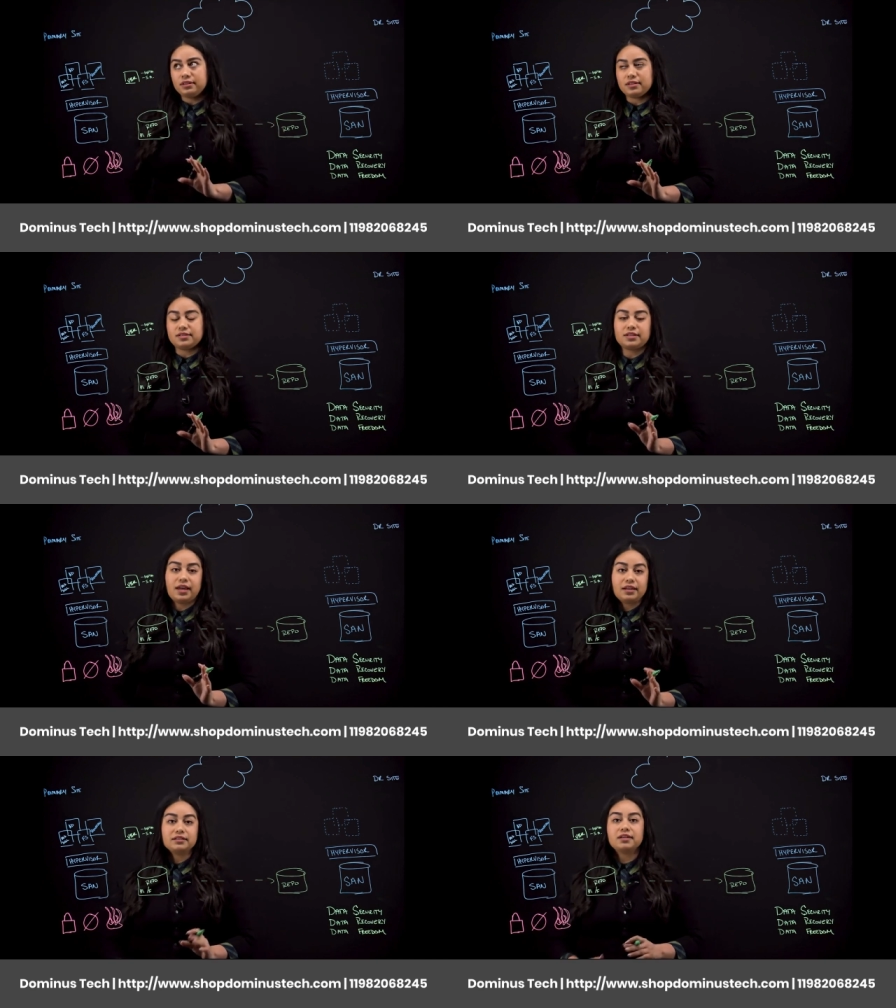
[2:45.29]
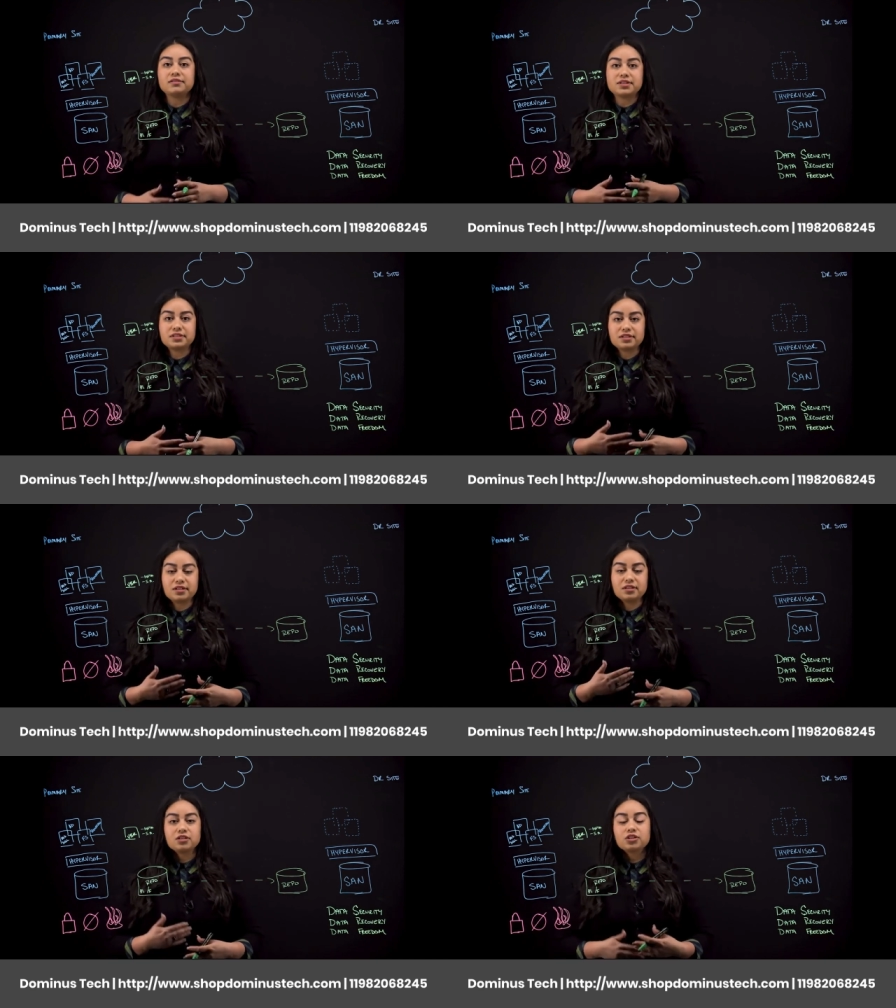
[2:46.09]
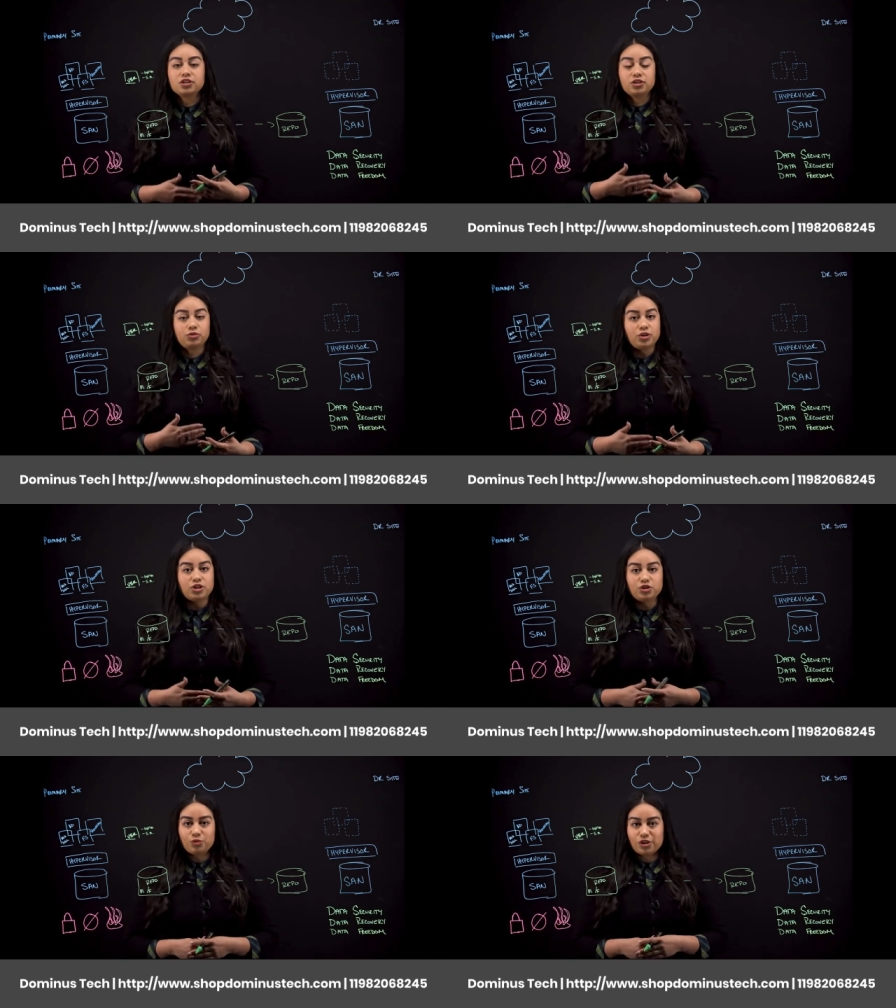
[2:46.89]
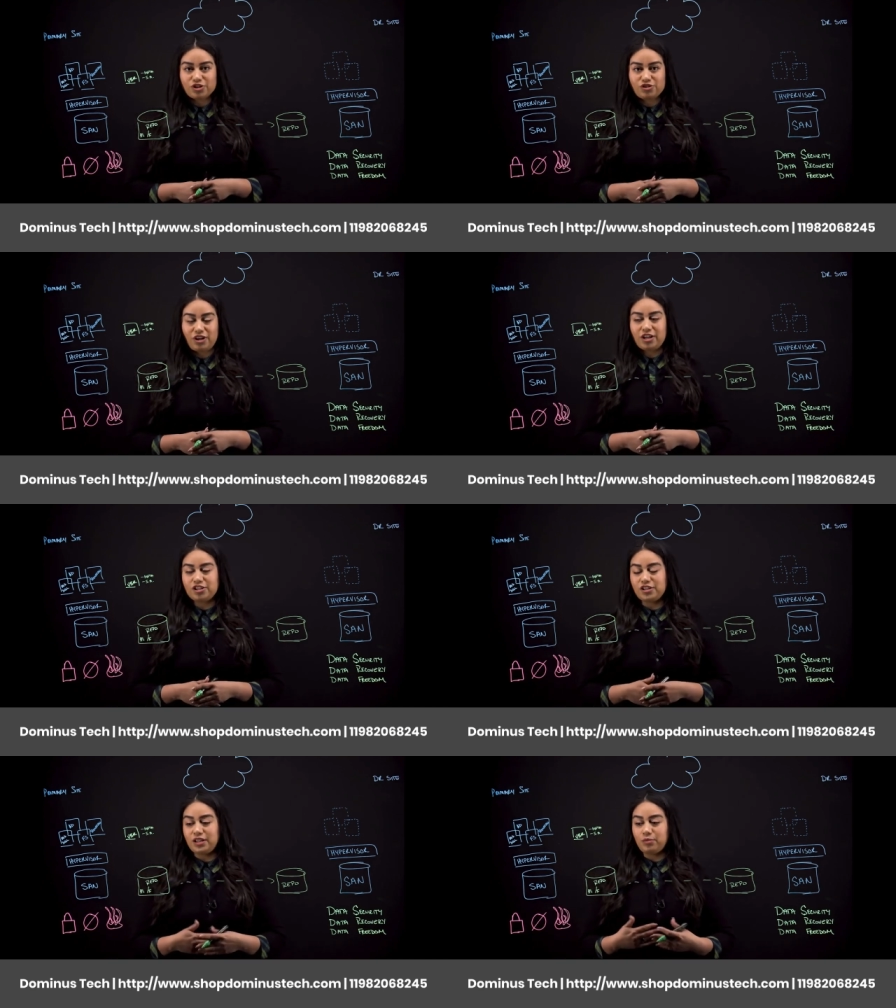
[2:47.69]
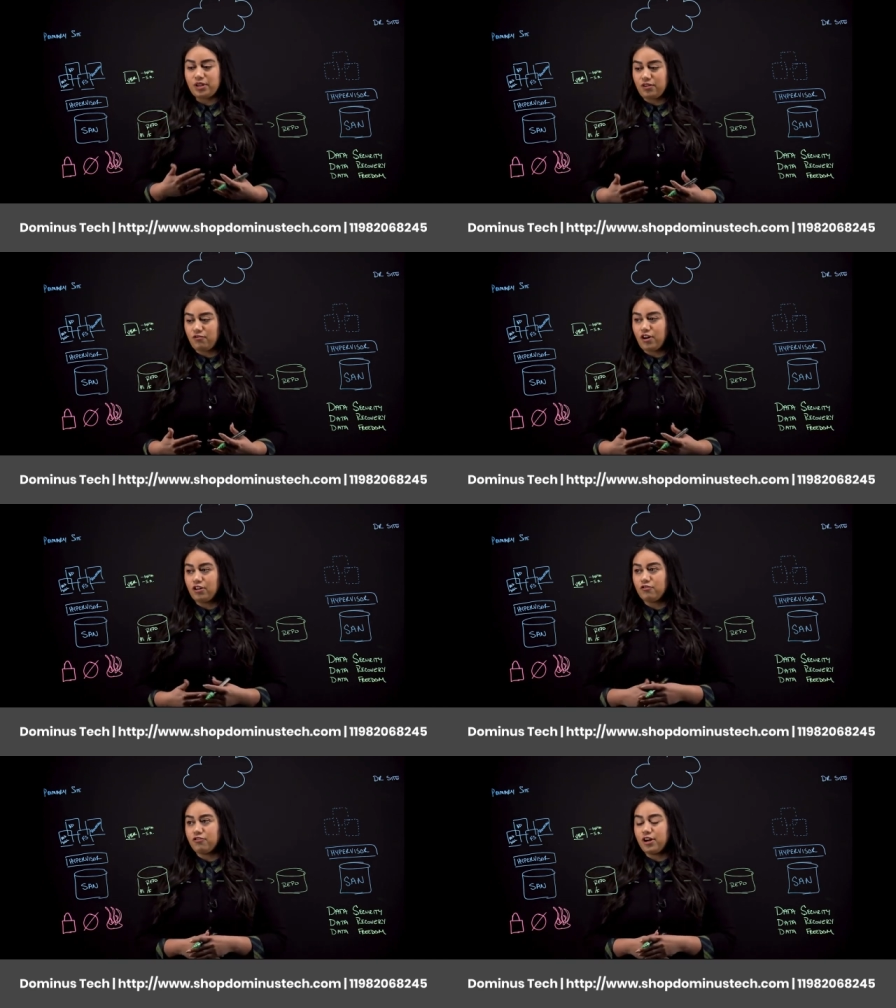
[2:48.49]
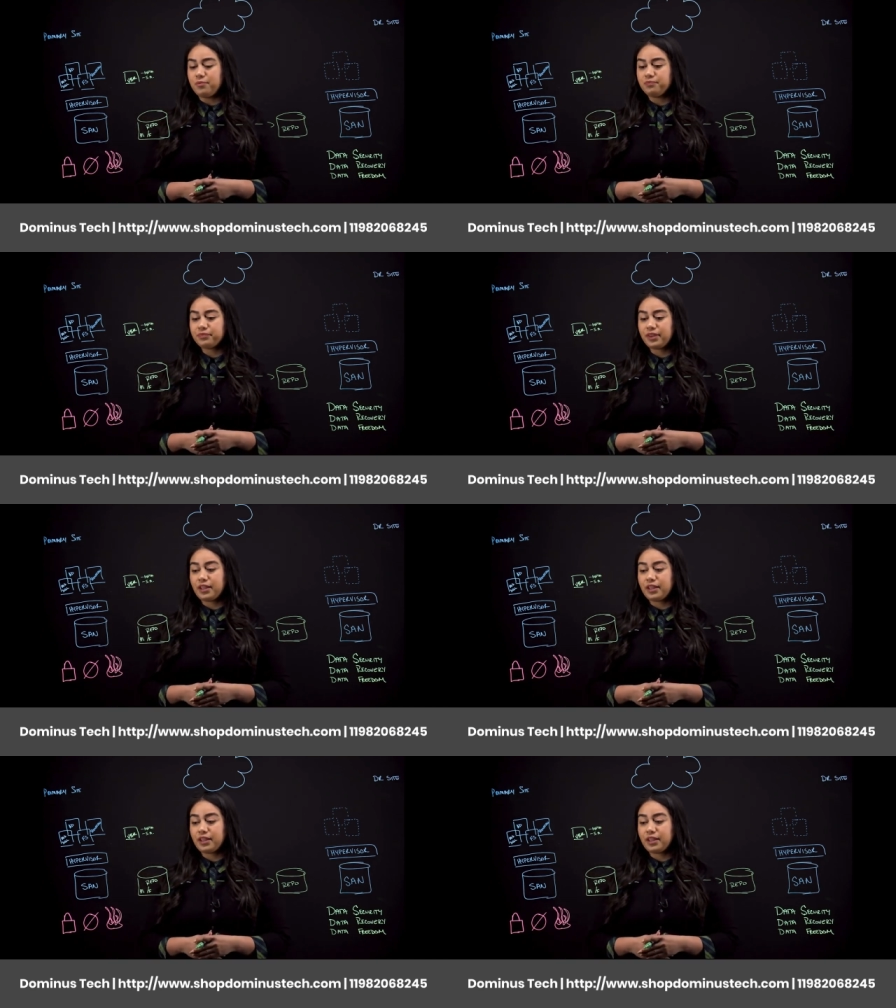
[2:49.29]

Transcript: this again gives us a good 3-2-1 strategy that we can follow from.